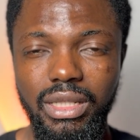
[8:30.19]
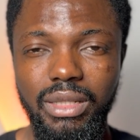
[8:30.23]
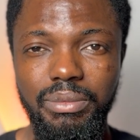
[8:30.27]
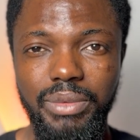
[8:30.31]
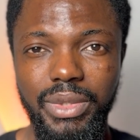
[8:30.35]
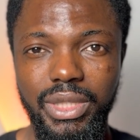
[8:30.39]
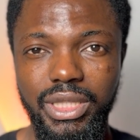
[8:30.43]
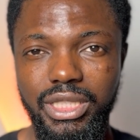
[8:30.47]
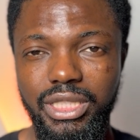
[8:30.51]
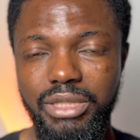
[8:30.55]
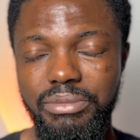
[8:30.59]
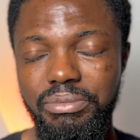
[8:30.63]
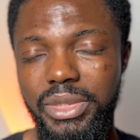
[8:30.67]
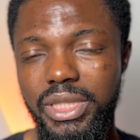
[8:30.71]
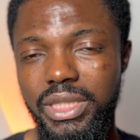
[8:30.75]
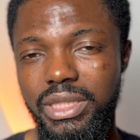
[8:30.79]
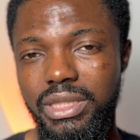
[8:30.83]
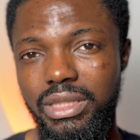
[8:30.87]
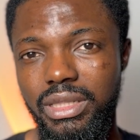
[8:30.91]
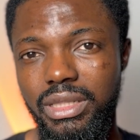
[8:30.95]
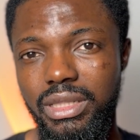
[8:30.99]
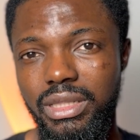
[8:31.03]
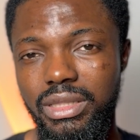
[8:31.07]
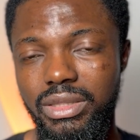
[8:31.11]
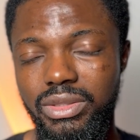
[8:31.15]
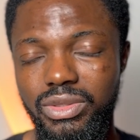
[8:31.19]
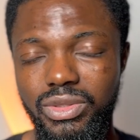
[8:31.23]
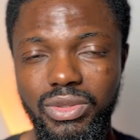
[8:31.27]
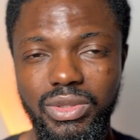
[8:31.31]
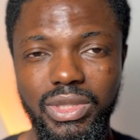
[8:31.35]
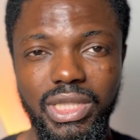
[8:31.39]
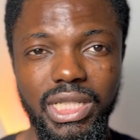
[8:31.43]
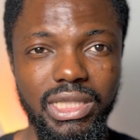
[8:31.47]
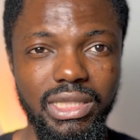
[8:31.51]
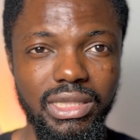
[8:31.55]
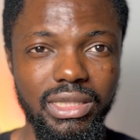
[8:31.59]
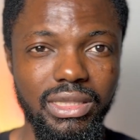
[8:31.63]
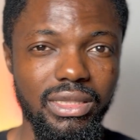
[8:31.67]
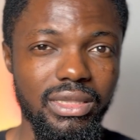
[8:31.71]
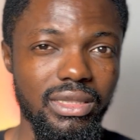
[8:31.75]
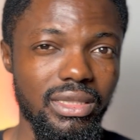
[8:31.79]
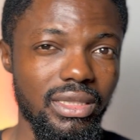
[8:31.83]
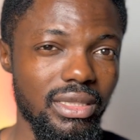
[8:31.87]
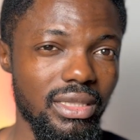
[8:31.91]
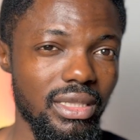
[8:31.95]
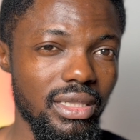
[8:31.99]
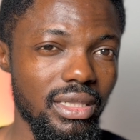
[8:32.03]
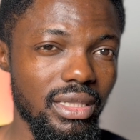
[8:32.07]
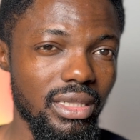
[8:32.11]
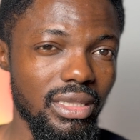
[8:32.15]
per semester, so that is
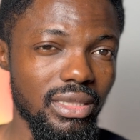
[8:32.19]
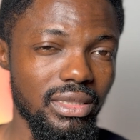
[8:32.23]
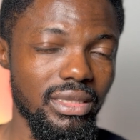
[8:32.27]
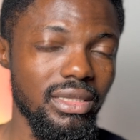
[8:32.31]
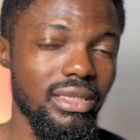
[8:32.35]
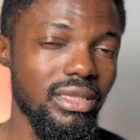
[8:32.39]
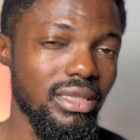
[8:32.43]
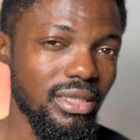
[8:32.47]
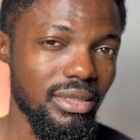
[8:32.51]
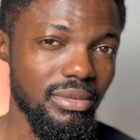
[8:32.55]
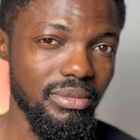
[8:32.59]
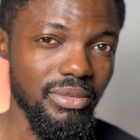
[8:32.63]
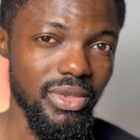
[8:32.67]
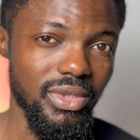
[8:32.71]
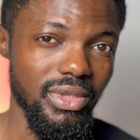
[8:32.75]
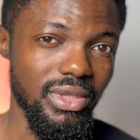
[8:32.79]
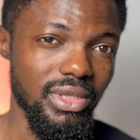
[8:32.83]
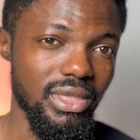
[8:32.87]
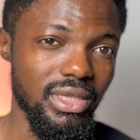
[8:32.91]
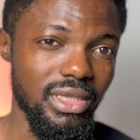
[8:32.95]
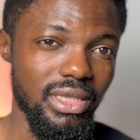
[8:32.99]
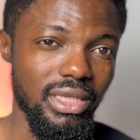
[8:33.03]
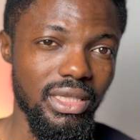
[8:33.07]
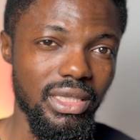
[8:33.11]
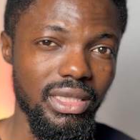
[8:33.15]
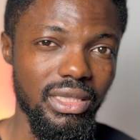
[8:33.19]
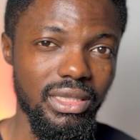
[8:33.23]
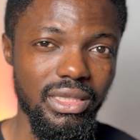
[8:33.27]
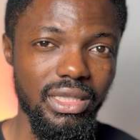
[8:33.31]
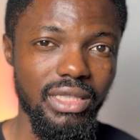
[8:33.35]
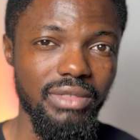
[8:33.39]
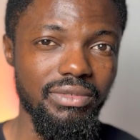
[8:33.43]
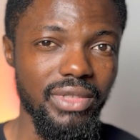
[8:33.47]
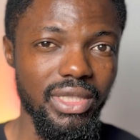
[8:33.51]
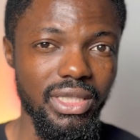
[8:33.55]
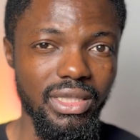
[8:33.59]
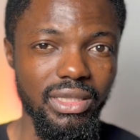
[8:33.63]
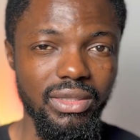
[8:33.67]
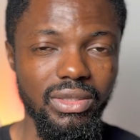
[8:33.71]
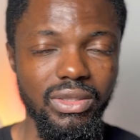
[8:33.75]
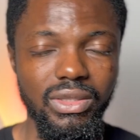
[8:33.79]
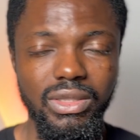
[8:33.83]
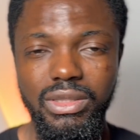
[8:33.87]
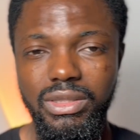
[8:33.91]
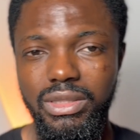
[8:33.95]
6 months interval.